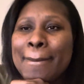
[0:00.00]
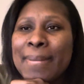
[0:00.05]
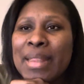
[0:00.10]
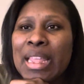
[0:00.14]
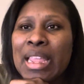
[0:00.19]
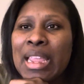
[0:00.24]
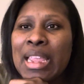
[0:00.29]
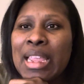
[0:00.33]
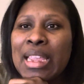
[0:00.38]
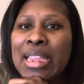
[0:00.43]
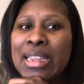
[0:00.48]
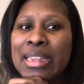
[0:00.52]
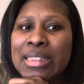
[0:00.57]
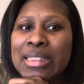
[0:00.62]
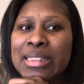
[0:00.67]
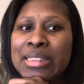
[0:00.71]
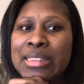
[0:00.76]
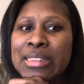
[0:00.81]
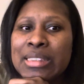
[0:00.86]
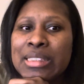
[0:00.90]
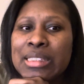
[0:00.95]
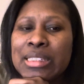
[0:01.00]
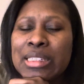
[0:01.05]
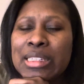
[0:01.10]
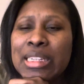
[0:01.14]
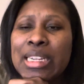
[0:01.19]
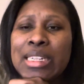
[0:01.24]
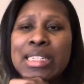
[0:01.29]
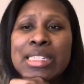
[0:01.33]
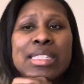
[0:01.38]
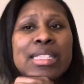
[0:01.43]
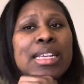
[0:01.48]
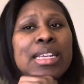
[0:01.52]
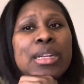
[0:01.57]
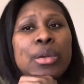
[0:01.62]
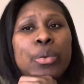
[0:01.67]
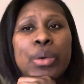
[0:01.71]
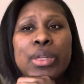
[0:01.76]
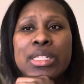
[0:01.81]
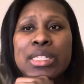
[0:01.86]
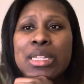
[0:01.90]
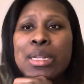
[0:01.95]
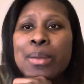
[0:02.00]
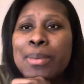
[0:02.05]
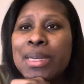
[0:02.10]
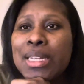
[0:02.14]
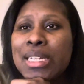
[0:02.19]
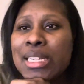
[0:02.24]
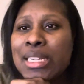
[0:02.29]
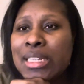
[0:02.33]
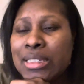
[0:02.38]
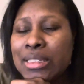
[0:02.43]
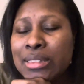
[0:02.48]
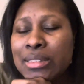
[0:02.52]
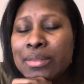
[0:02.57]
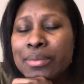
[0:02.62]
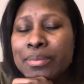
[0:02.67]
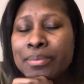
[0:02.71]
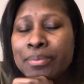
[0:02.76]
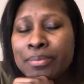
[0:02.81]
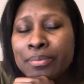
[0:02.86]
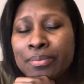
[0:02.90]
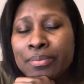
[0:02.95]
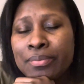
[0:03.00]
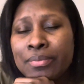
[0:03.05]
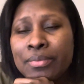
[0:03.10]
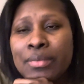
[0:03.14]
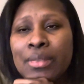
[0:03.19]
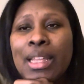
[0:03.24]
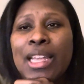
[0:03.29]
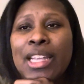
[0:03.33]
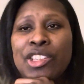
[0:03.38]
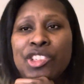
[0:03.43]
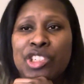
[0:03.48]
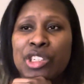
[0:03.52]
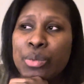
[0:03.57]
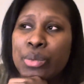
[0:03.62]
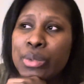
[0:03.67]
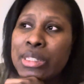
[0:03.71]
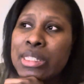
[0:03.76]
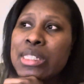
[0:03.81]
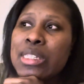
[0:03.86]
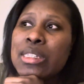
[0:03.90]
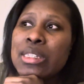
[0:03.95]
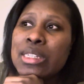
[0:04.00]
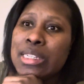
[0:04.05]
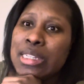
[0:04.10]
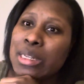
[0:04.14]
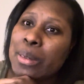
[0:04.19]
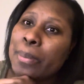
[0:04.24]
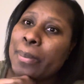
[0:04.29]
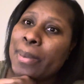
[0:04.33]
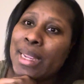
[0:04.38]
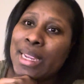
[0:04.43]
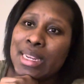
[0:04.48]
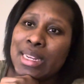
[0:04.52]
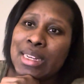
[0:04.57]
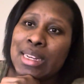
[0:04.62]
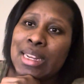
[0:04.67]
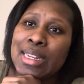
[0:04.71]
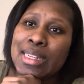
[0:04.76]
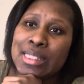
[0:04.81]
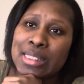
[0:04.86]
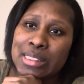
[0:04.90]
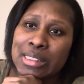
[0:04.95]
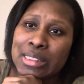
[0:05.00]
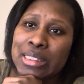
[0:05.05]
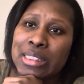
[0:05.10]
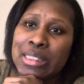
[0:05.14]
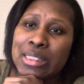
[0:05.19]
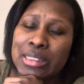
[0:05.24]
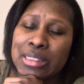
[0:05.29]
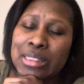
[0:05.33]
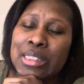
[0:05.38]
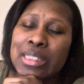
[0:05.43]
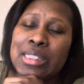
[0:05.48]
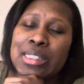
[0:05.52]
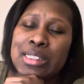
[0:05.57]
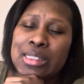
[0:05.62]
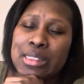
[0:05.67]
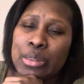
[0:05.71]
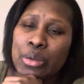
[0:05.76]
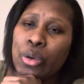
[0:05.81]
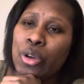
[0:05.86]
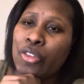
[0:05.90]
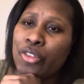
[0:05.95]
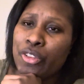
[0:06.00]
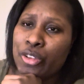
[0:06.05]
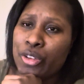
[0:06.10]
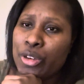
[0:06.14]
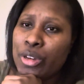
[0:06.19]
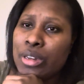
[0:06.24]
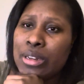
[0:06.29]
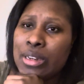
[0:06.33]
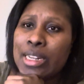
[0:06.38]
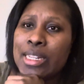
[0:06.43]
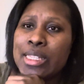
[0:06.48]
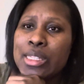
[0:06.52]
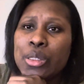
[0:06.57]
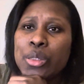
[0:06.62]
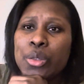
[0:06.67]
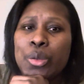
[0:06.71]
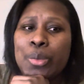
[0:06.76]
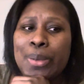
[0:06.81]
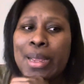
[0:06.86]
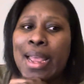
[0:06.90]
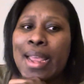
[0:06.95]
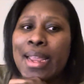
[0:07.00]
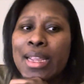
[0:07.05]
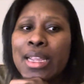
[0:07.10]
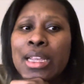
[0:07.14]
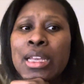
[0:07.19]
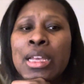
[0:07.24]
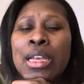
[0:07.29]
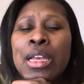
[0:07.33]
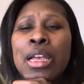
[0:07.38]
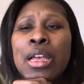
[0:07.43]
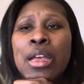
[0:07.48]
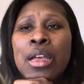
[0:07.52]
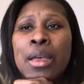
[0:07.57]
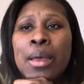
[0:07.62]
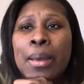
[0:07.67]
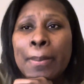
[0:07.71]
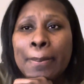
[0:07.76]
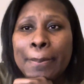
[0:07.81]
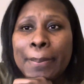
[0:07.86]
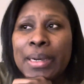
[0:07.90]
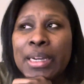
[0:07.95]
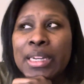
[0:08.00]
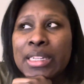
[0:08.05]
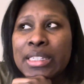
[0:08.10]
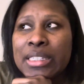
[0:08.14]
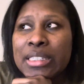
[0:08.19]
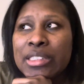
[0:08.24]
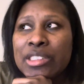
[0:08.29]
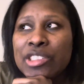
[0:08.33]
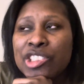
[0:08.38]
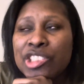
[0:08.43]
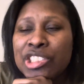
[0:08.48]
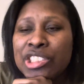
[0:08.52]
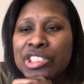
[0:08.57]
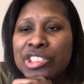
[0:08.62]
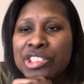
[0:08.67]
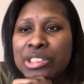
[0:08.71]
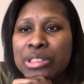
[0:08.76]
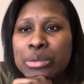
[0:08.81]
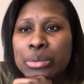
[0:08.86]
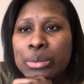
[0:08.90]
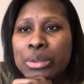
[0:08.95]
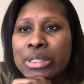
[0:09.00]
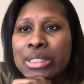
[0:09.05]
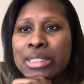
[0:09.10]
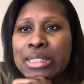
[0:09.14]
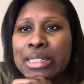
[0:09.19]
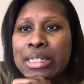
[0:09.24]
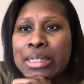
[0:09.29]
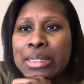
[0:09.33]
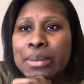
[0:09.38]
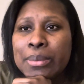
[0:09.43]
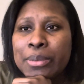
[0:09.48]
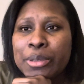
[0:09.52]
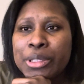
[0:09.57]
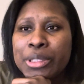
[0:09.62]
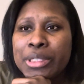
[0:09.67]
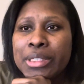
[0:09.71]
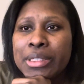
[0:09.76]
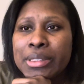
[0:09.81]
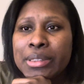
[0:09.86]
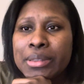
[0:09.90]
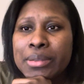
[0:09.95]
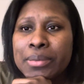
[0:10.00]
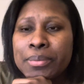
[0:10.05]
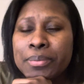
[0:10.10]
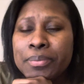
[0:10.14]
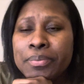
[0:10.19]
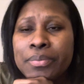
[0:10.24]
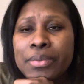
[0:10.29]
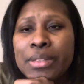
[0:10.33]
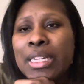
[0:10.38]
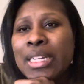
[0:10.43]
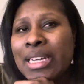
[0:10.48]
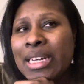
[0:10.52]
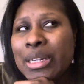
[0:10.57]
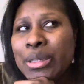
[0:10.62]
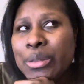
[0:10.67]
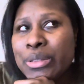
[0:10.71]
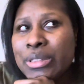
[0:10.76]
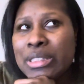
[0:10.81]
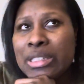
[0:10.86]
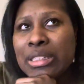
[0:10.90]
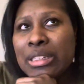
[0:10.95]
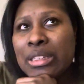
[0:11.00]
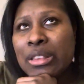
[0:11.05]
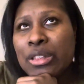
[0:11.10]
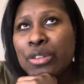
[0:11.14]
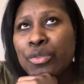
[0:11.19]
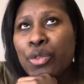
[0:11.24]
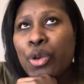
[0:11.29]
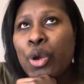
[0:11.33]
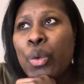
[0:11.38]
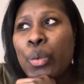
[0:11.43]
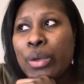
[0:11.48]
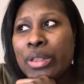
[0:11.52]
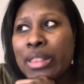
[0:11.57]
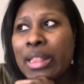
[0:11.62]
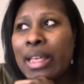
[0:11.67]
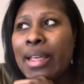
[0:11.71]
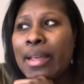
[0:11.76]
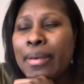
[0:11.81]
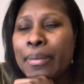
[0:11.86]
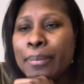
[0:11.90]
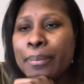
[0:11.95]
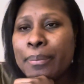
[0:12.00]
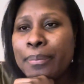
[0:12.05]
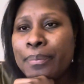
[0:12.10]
And Kandi said it wasn't the money. Like she was getting paid nicely and they still offer her a nice little bag. But she just want to take a break. And I don't see nothing wrong with that.